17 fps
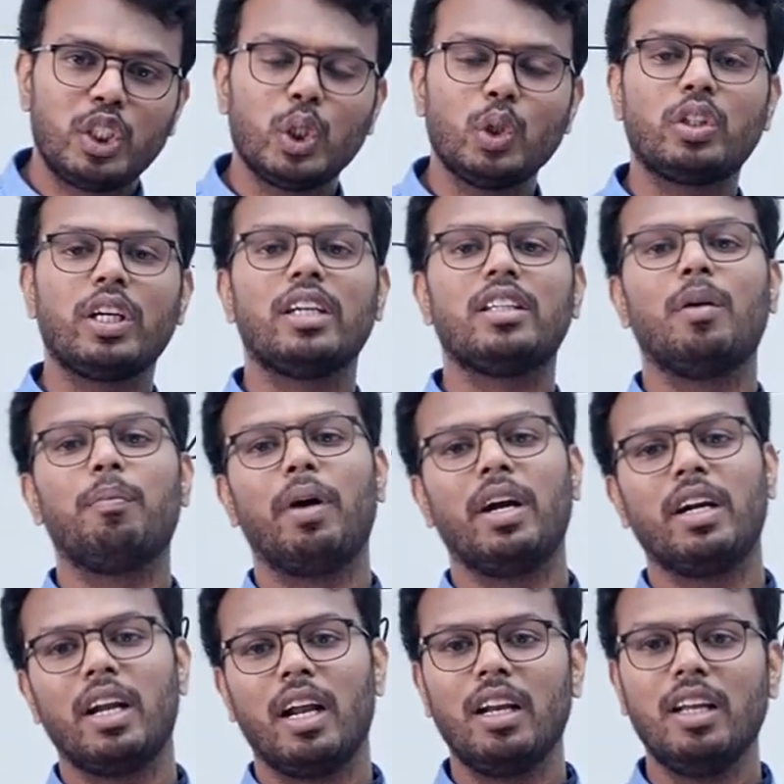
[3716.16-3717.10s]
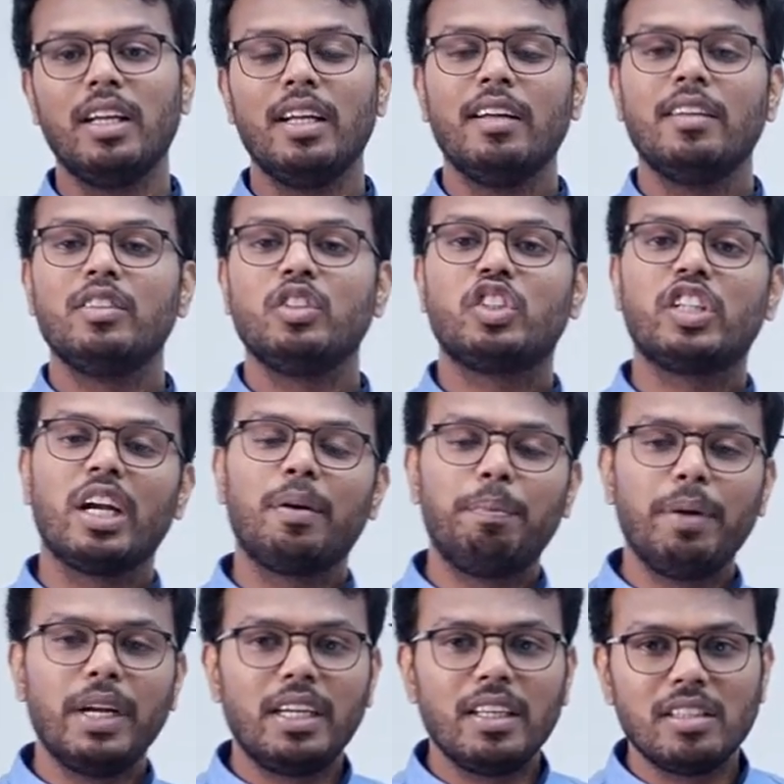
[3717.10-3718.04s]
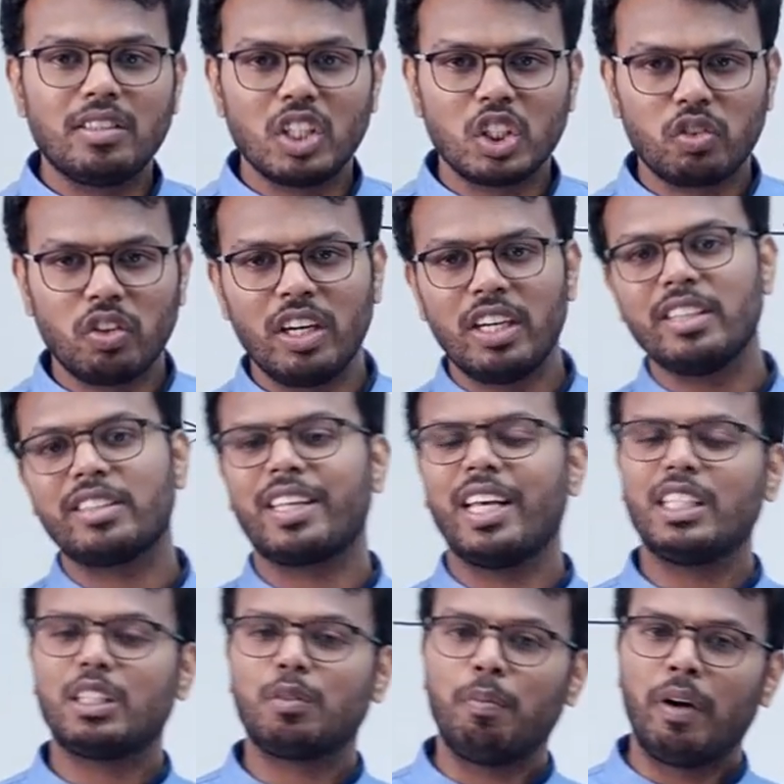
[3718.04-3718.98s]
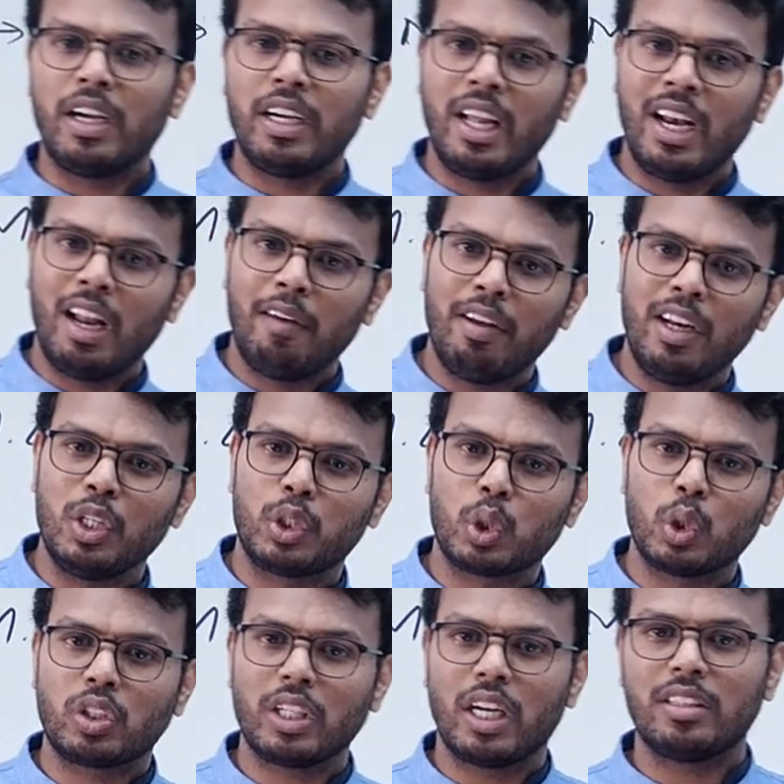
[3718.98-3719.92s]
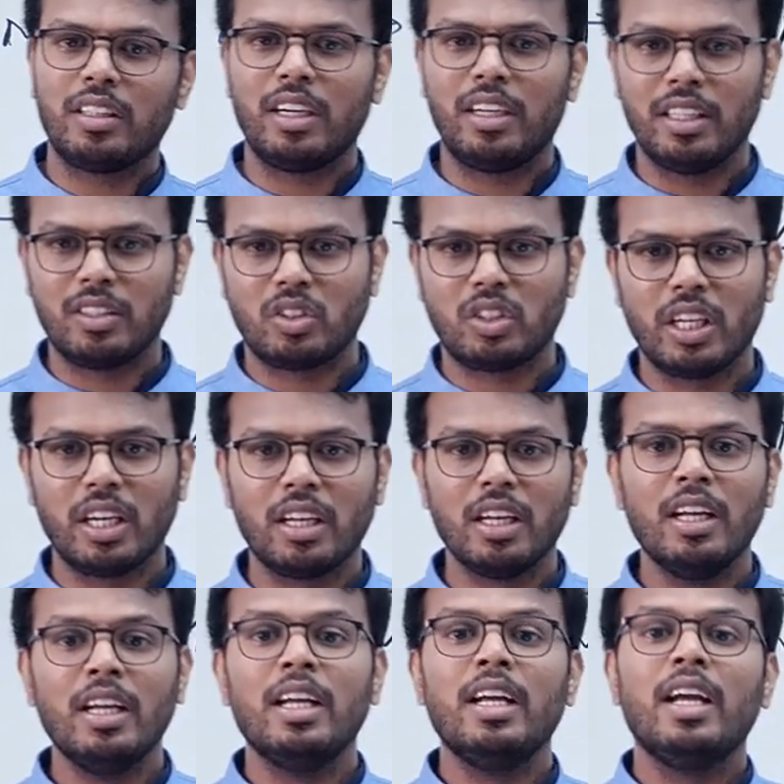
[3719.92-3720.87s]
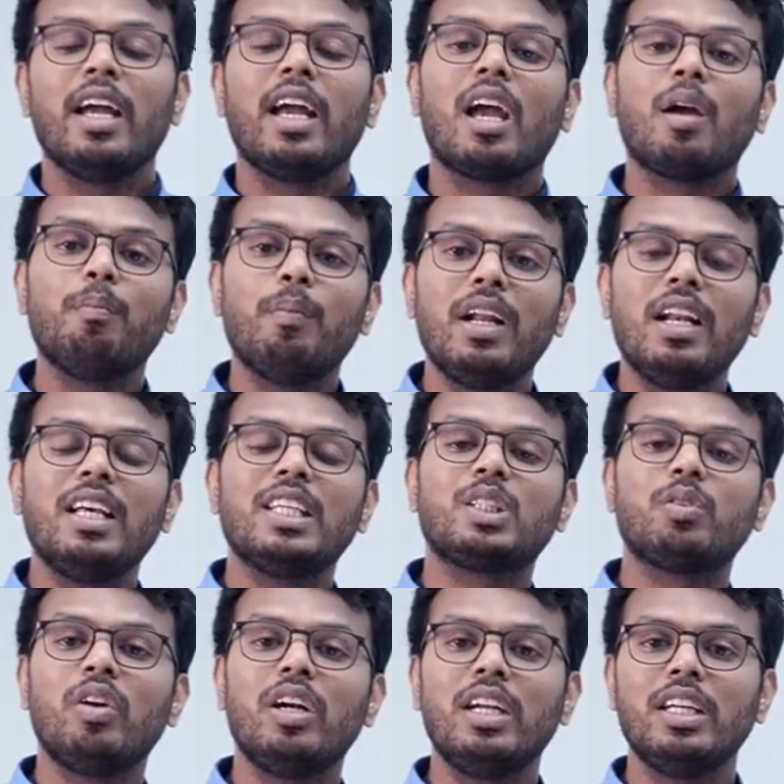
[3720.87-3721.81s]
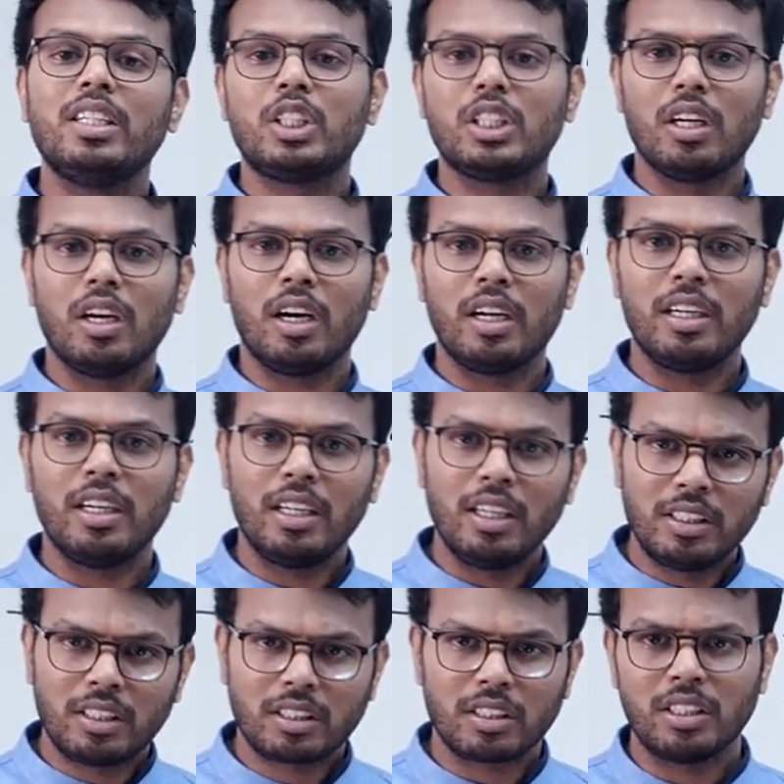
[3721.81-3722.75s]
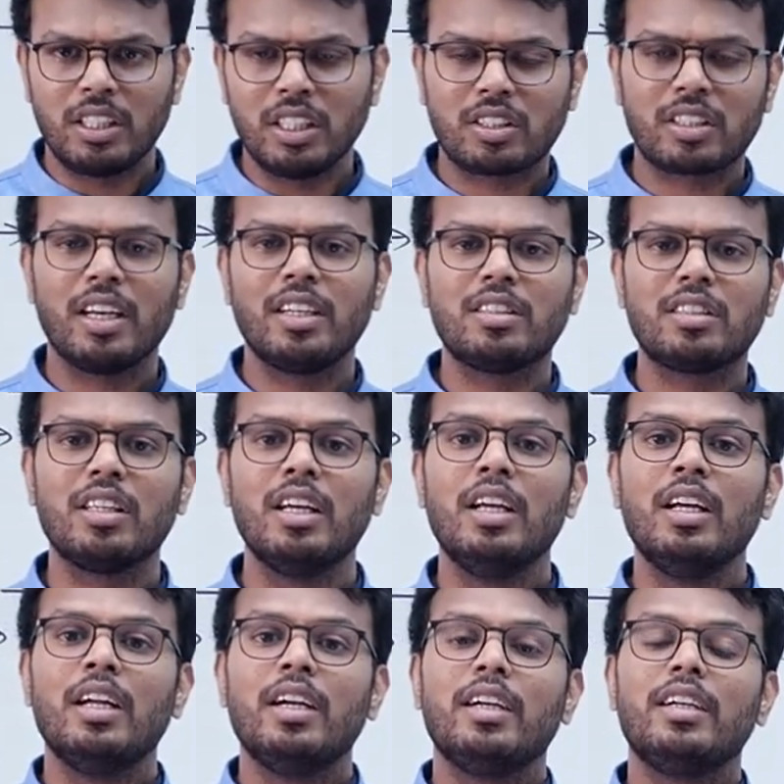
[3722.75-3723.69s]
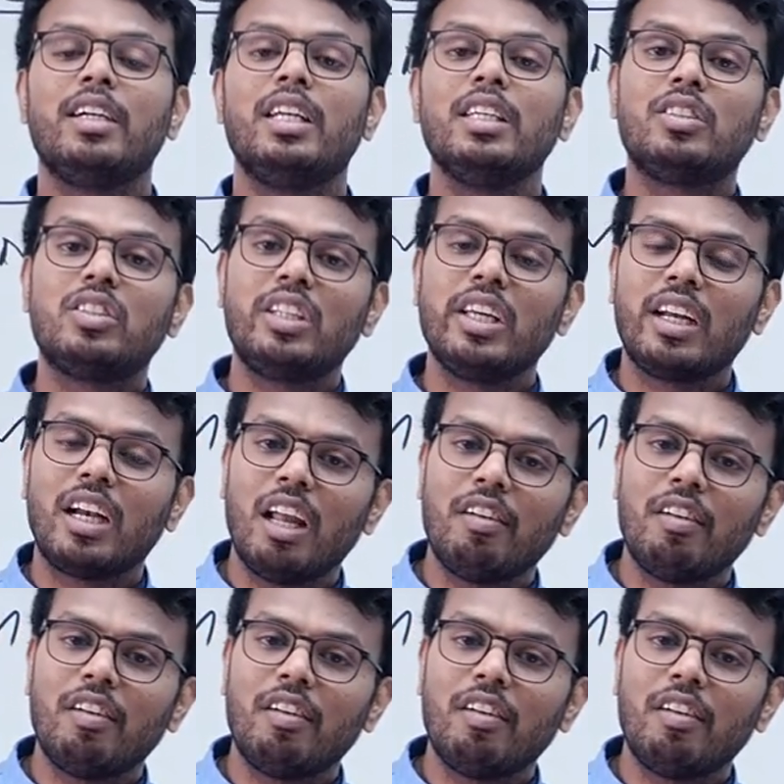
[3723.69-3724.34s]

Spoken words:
issues at the mandal. ZPTCs will discuss mandal level issues at the district. MLAs will discuss district